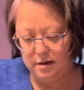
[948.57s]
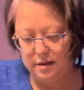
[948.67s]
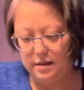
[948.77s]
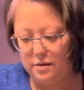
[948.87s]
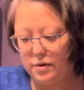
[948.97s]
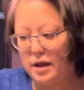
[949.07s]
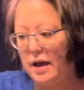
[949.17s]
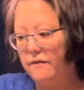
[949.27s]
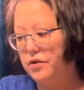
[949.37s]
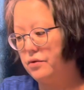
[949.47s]
And there we
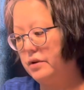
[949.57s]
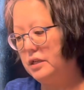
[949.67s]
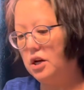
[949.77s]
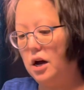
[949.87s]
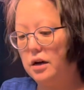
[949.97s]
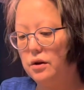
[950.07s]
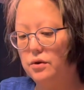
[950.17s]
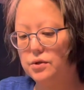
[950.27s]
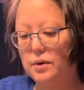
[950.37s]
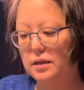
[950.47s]
have 3
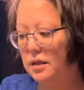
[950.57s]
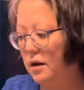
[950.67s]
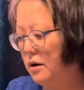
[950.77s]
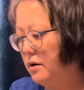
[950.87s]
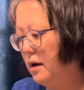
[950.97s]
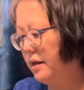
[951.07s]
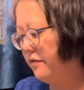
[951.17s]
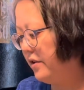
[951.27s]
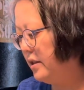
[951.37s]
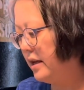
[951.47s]
tacos right there. I
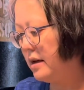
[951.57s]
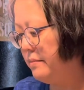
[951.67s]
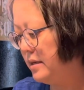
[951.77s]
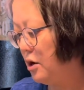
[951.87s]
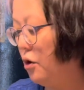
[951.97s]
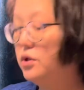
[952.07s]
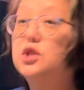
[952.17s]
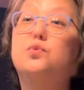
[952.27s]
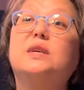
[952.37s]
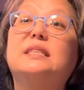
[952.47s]
feel like I missed, oh,
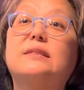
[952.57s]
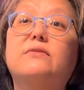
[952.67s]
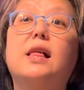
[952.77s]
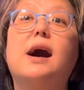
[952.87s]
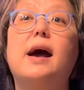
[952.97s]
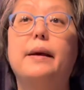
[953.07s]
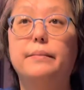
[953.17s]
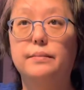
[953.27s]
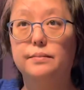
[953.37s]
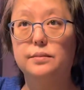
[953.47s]
squeeze of
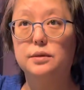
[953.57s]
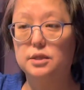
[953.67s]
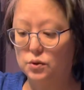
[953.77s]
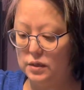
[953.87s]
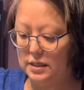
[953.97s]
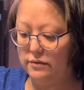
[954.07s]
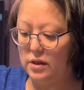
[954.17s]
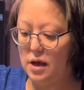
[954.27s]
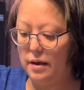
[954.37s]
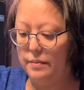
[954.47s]
lime. Squeeze of
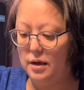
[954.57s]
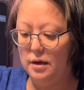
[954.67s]
lime.